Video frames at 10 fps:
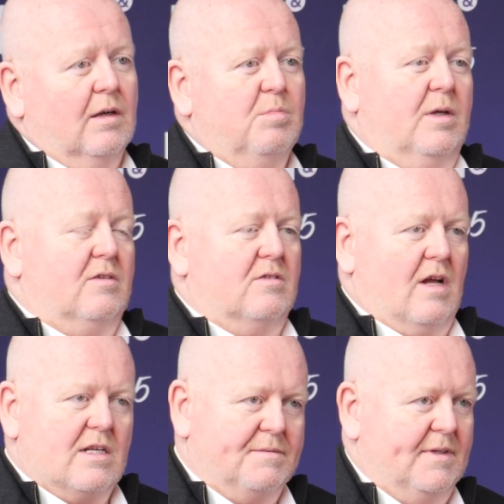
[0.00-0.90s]
but there's
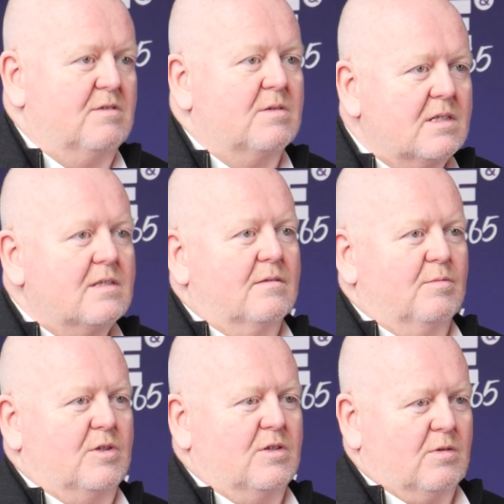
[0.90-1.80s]
lots of interest,
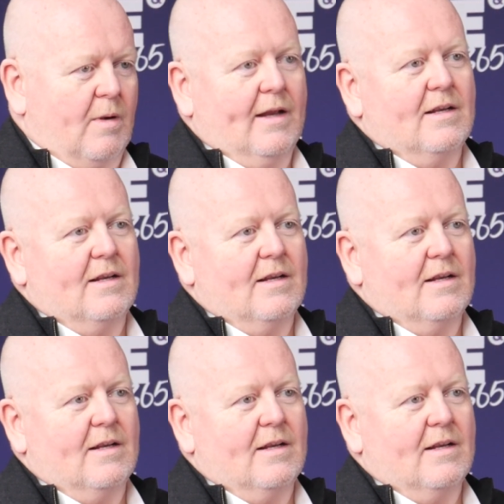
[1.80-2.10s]
which is great.